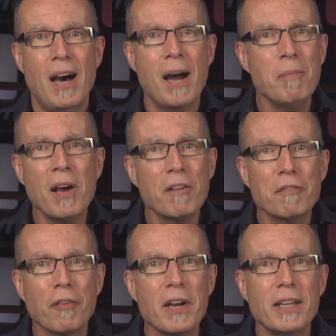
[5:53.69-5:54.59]
"I'm not
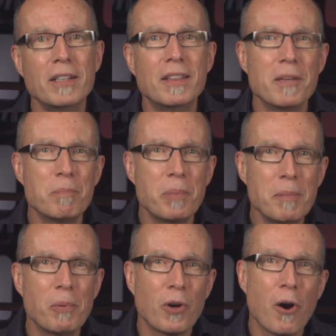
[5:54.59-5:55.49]
afraid that
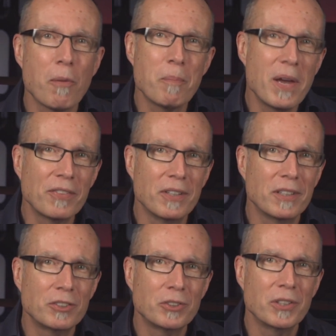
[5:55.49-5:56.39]
people called
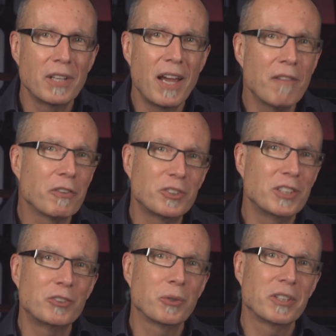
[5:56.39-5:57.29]
Methodists should ever
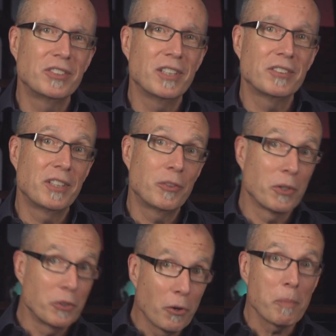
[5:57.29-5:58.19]
cease to exist, either
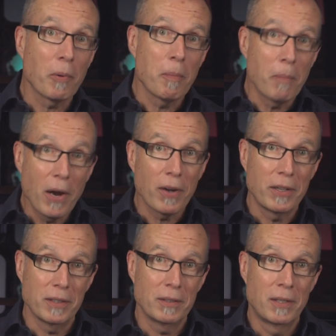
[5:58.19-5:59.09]
in Europe or
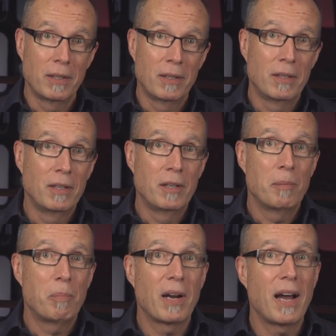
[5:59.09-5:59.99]
America,
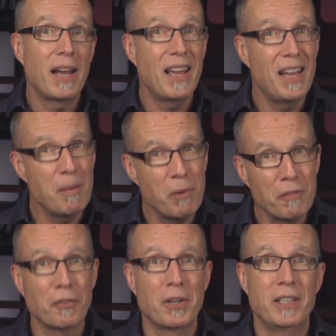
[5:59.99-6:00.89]
but I am
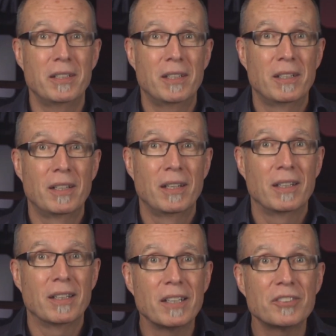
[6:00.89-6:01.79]
afraid
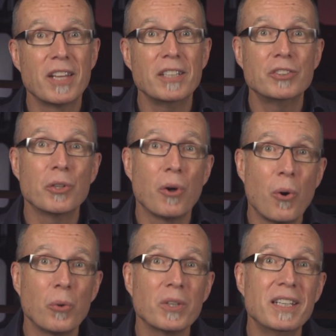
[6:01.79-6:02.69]
lest they should
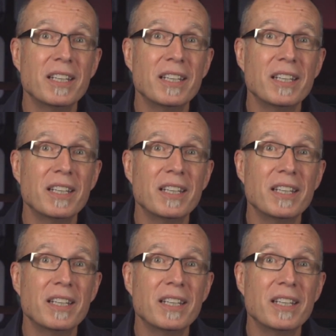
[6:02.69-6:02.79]
only